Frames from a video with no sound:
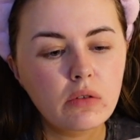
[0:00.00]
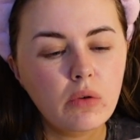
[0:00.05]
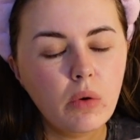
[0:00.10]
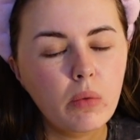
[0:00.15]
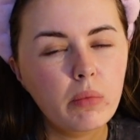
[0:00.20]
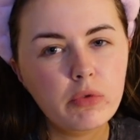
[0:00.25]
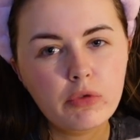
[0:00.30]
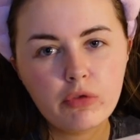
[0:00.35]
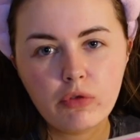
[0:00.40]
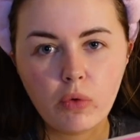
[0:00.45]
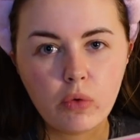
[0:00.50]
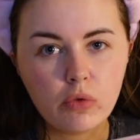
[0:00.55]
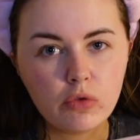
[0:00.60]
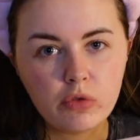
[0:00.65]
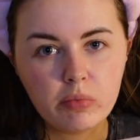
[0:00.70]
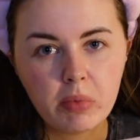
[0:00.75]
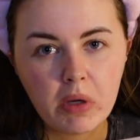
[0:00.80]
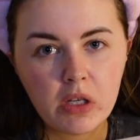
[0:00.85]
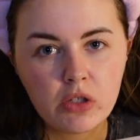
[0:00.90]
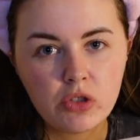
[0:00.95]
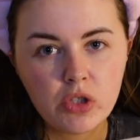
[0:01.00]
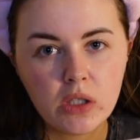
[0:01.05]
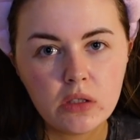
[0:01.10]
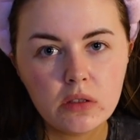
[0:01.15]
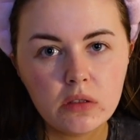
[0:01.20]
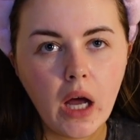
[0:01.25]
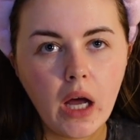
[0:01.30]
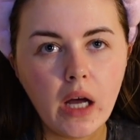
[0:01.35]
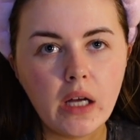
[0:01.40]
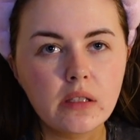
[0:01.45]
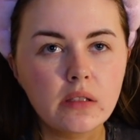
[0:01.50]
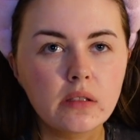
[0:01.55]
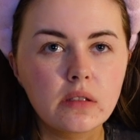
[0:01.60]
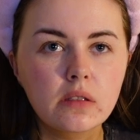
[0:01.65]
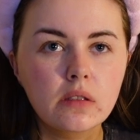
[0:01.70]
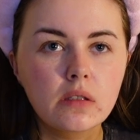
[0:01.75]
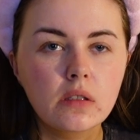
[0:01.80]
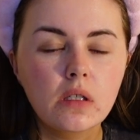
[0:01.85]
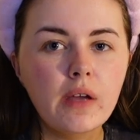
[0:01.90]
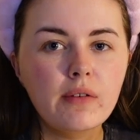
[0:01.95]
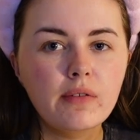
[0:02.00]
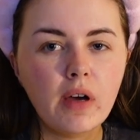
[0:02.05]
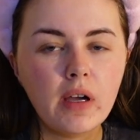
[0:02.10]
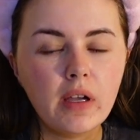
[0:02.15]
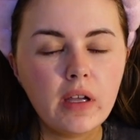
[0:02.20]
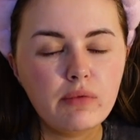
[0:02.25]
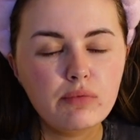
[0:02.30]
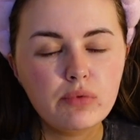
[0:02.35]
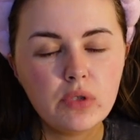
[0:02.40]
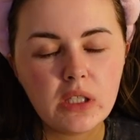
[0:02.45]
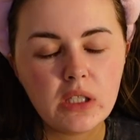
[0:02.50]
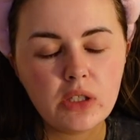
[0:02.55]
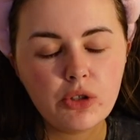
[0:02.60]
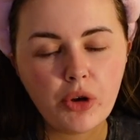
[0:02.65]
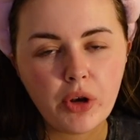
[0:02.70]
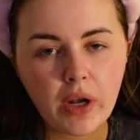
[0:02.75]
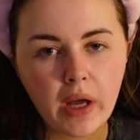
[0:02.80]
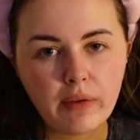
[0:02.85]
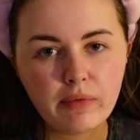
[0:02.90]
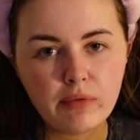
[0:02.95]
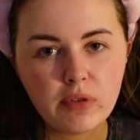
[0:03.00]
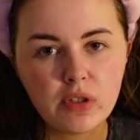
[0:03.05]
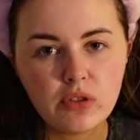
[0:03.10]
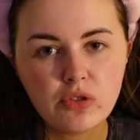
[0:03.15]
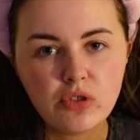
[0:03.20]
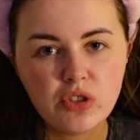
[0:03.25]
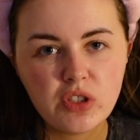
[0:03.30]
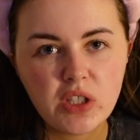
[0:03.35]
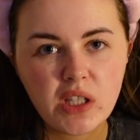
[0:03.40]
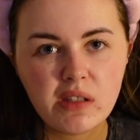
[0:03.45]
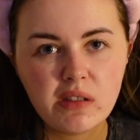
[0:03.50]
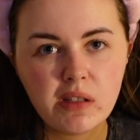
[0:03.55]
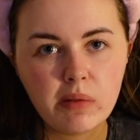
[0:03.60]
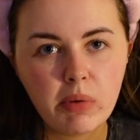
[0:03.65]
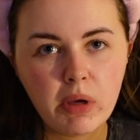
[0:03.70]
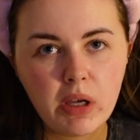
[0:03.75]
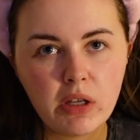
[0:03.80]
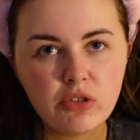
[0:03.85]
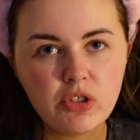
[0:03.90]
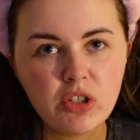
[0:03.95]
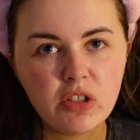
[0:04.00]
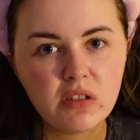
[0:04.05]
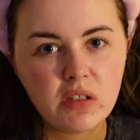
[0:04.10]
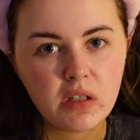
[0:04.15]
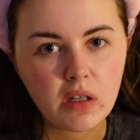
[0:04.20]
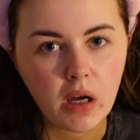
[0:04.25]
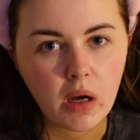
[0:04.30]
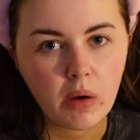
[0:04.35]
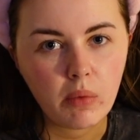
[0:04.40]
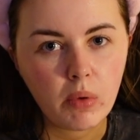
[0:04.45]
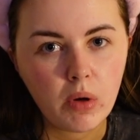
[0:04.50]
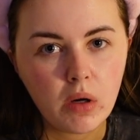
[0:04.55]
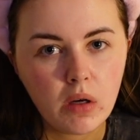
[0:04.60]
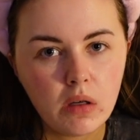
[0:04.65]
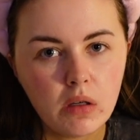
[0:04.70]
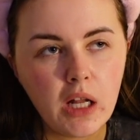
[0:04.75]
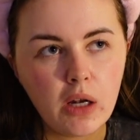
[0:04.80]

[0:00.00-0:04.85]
almost 400 pages, and if I read on average 60 pages an hour,